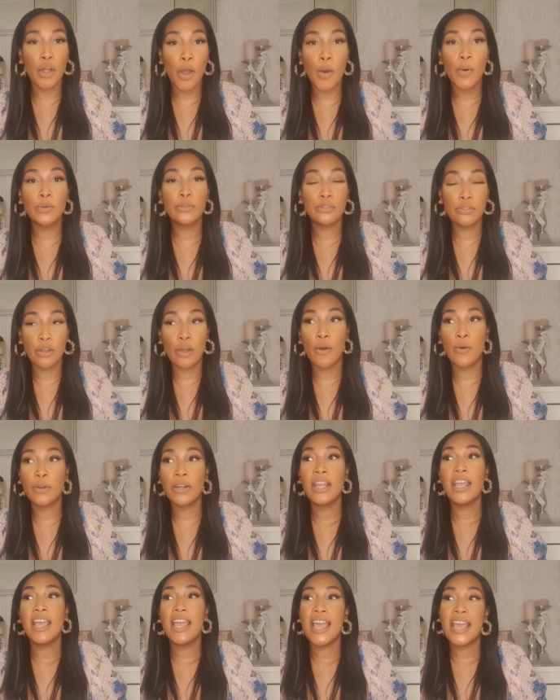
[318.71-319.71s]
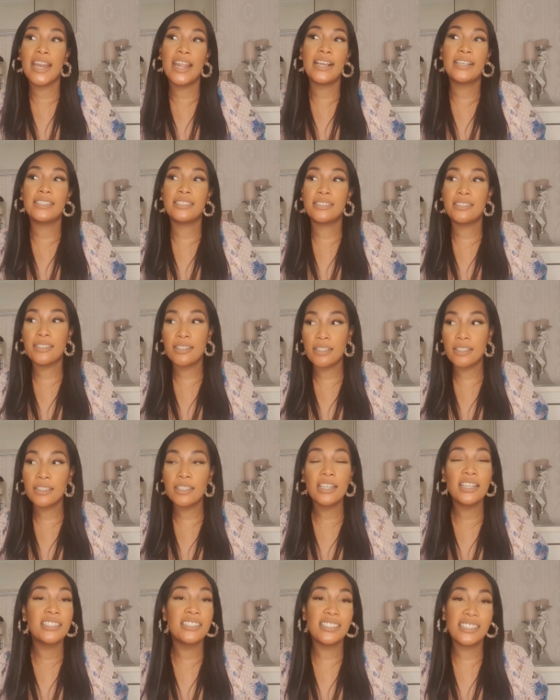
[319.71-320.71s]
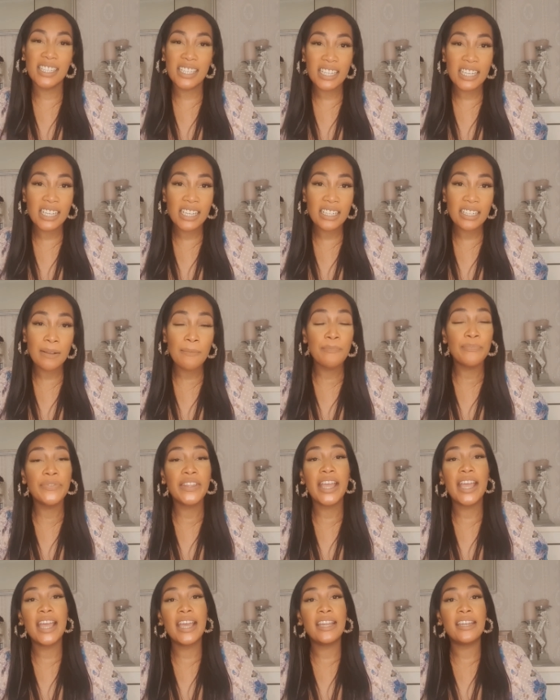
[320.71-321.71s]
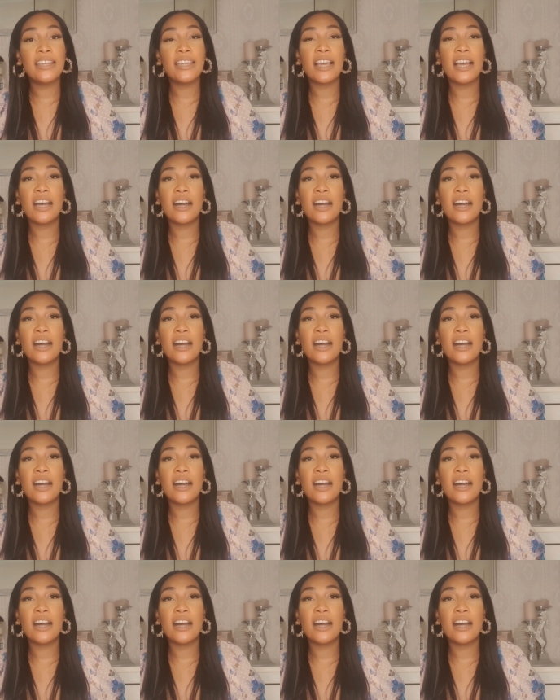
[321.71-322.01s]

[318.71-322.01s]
And I still did it. And